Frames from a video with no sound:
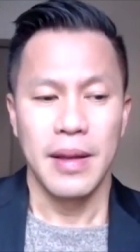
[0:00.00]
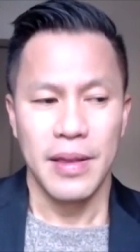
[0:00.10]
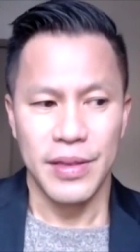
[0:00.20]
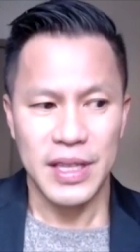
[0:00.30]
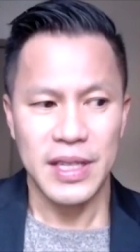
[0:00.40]

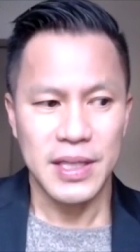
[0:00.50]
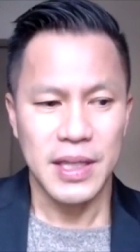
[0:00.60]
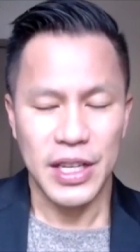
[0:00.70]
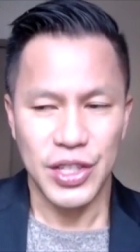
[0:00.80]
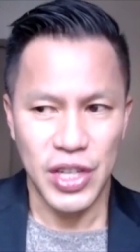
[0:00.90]
these
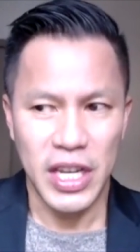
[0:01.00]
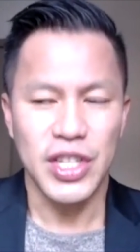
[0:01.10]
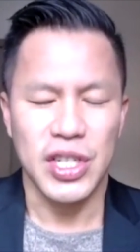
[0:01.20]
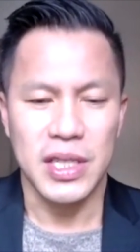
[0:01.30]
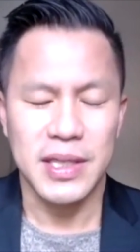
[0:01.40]

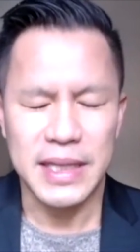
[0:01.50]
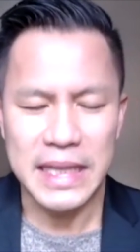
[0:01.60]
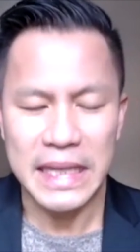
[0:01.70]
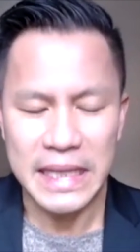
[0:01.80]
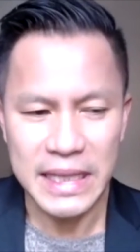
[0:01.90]
exchanges that
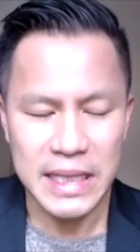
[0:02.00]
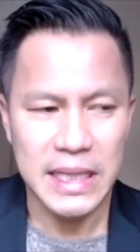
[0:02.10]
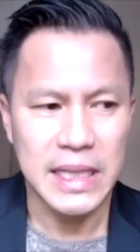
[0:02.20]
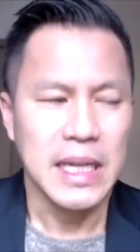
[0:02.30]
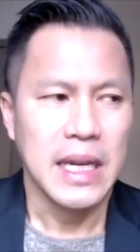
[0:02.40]
delisted,
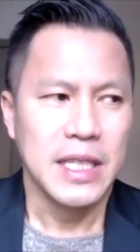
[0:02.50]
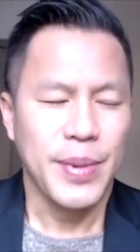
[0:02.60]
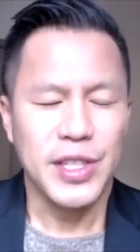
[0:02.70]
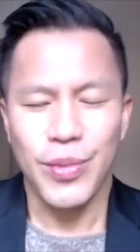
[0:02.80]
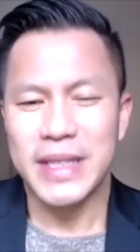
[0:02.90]

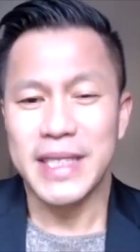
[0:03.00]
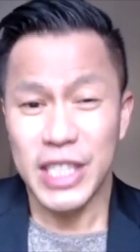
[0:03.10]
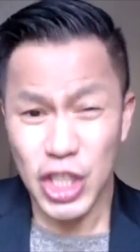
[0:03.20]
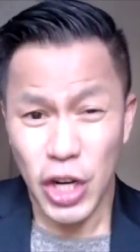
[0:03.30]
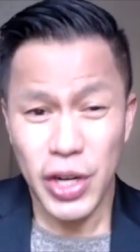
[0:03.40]
especially the ones that
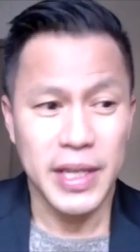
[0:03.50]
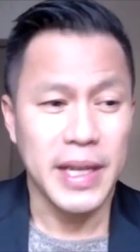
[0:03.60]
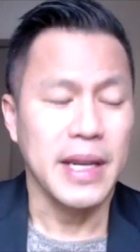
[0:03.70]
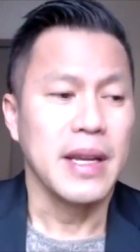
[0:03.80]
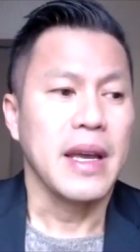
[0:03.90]
started
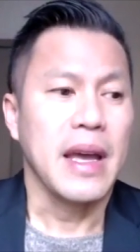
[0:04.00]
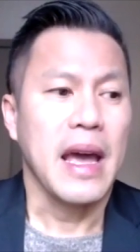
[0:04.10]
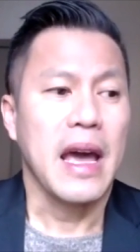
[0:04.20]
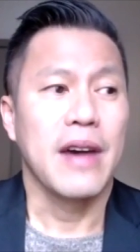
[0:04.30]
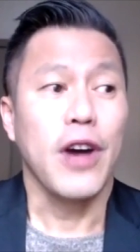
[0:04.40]
it,
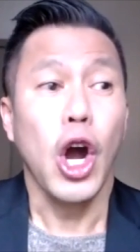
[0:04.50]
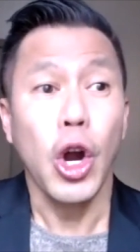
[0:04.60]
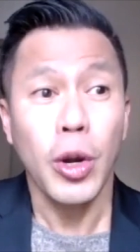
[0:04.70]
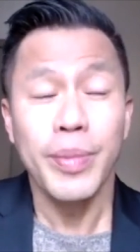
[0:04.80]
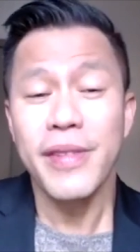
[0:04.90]
have
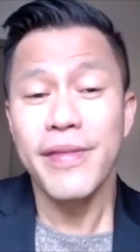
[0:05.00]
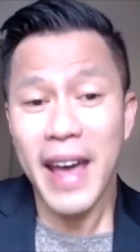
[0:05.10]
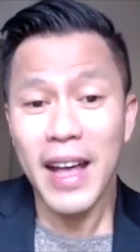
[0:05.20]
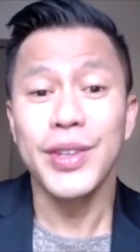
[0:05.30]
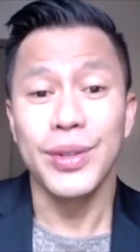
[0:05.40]
harmed the
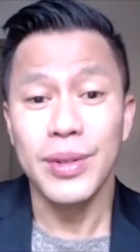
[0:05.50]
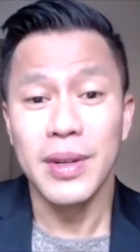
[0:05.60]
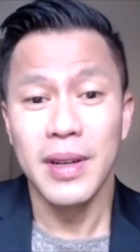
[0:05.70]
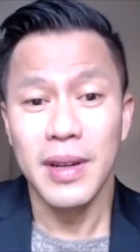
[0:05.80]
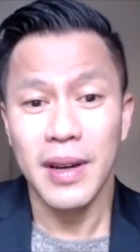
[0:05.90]
value
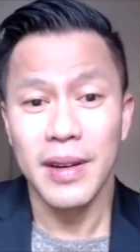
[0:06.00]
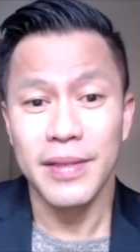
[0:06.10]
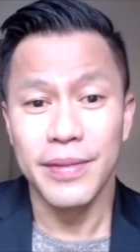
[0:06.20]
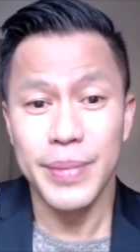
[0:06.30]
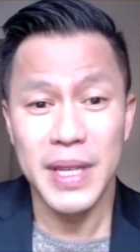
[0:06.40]
of
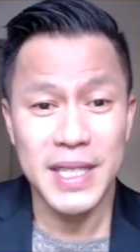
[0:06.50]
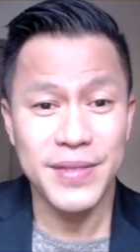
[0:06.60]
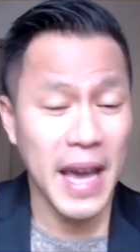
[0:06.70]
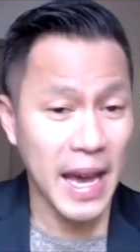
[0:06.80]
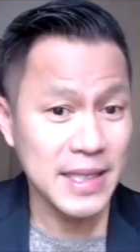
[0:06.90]

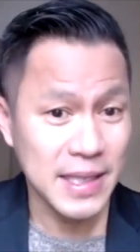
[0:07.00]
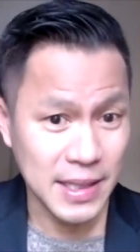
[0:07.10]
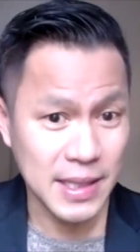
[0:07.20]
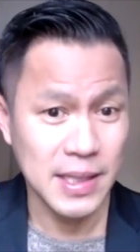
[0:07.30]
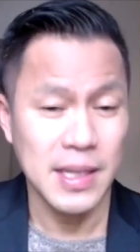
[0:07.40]
BSV
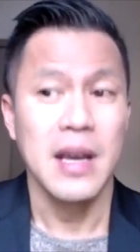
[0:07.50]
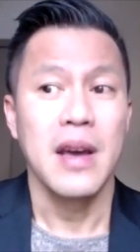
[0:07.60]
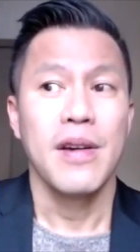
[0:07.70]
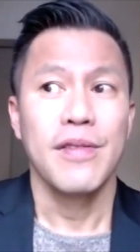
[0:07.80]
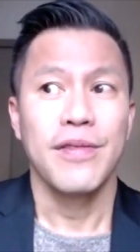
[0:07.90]
assets
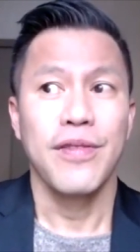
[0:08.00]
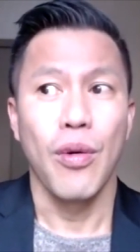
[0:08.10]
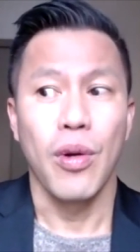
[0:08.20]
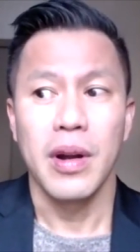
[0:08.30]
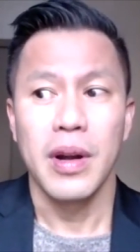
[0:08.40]

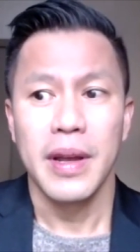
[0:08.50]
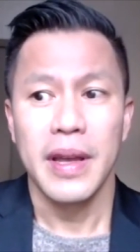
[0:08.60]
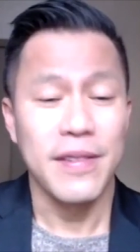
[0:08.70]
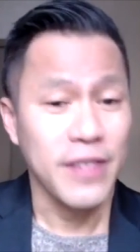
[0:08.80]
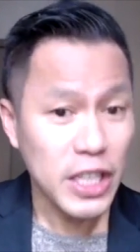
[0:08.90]
for
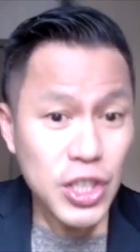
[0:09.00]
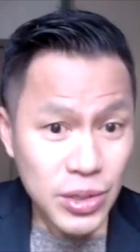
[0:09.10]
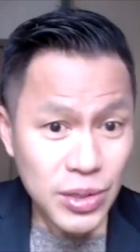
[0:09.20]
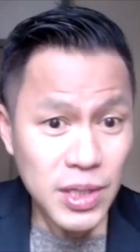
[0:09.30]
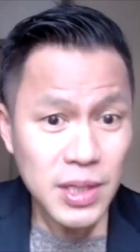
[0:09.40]

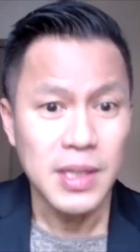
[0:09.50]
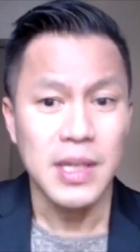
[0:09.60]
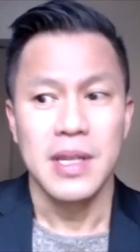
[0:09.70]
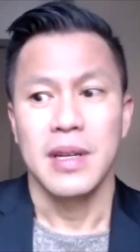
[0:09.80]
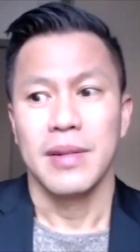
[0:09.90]
investors,
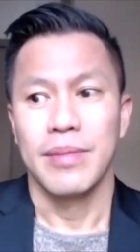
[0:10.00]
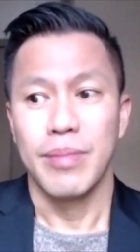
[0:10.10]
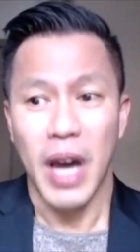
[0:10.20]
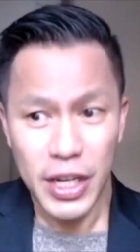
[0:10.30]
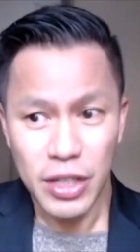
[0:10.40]

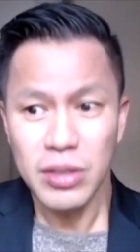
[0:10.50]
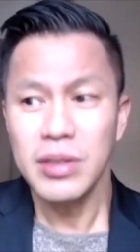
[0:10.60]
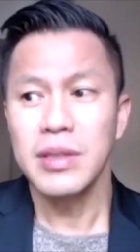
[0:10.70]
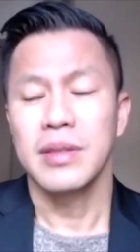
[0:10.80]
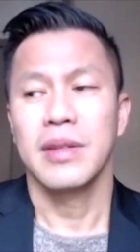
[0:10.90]

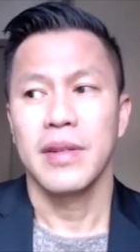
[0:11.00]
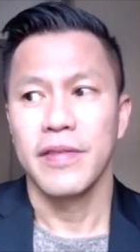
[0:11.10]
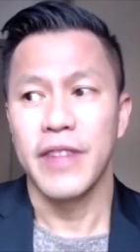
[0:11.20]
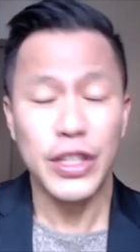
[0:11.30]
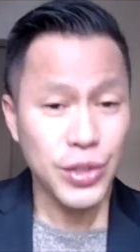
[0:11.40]
miners,
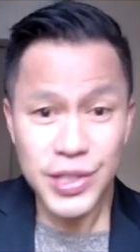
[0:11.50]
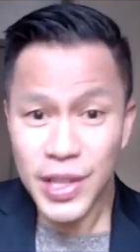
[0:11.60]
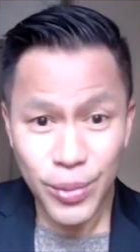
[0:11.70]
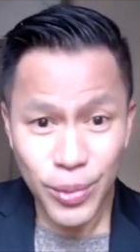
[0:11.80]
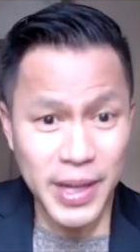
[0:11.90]
ventures that
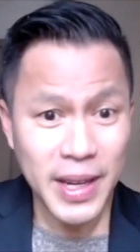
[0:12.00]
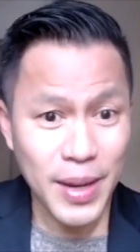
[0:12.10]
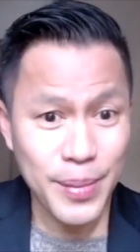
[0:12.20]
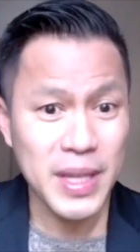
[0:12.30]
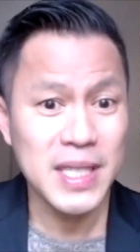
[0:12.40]
are working
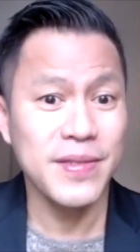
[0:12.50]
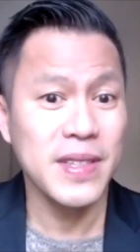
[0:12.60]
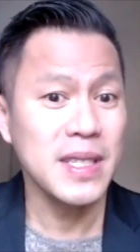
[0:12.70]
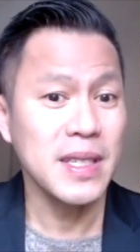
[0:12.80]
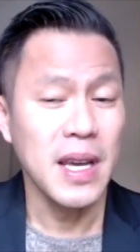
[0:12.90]
on
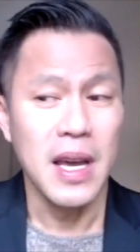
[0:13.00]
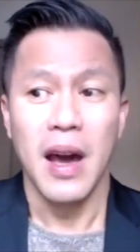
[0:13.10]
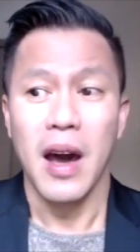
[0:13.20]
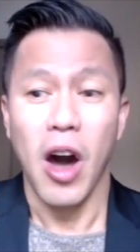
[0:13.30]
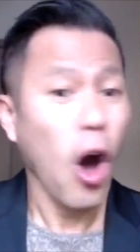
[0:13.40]
BSV,
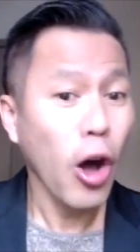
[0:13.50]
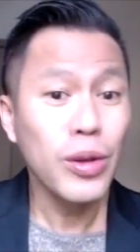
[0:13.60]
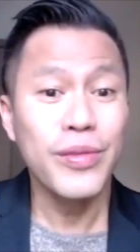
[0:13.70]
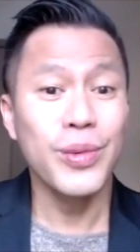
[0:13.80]
all over the